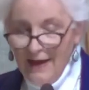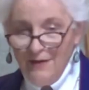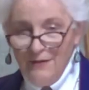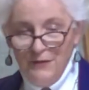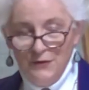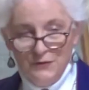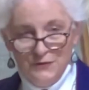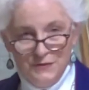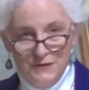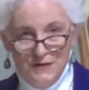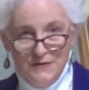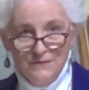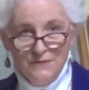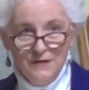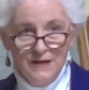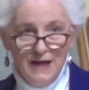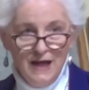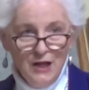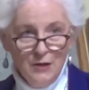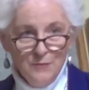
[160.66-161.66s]
And there are
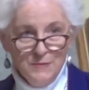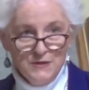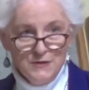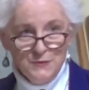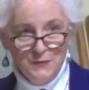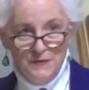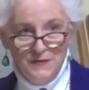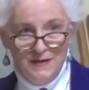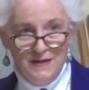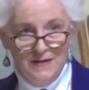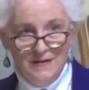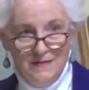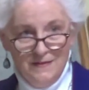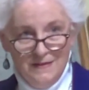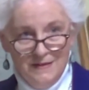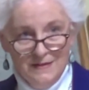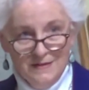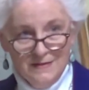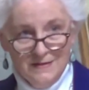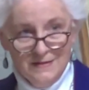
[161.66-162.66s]
different elements within
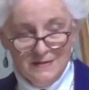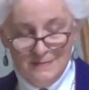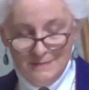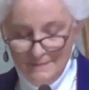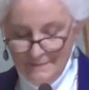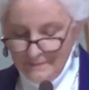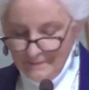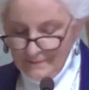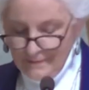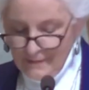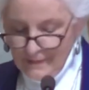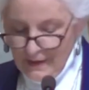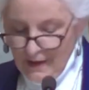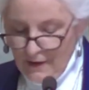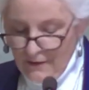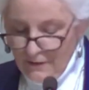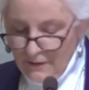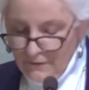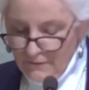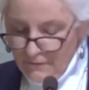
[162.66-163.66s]
this.
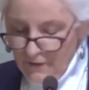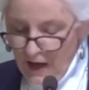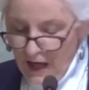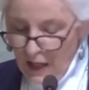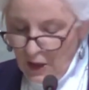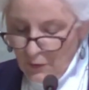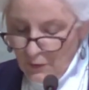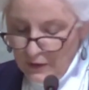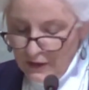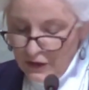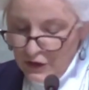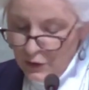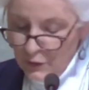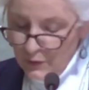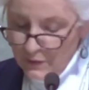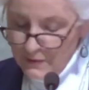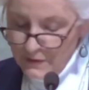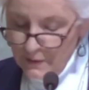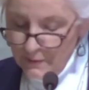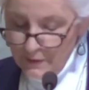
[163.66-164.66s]
The following
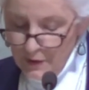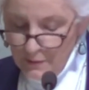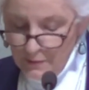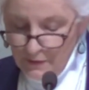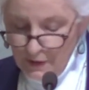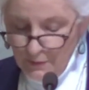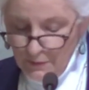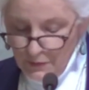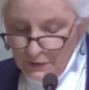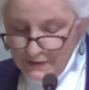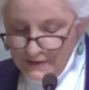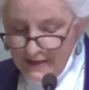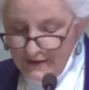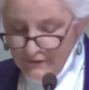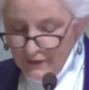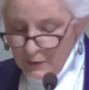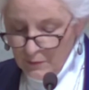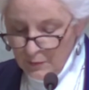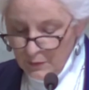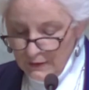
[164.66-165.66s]
UNW members
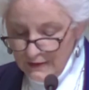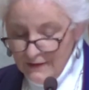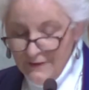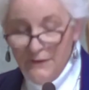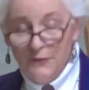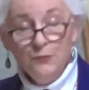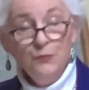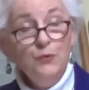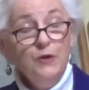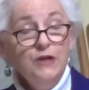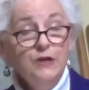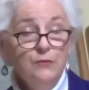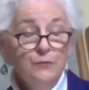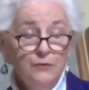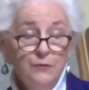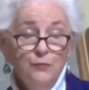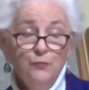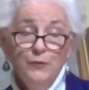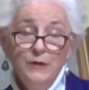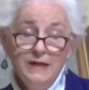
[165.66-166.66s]
have completed the
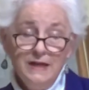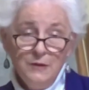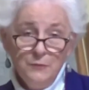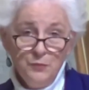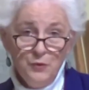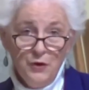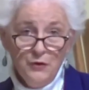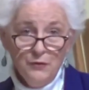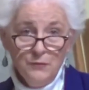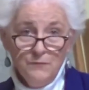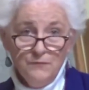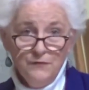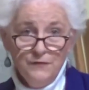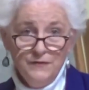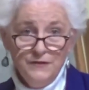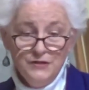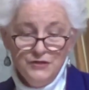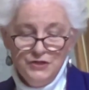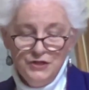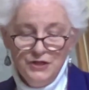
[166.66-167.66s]
reading program for
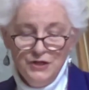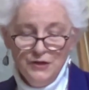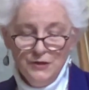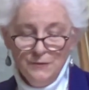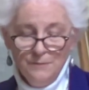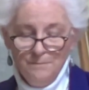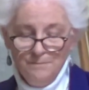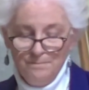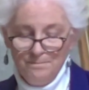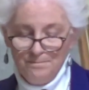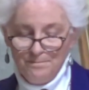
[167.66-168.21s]
this year: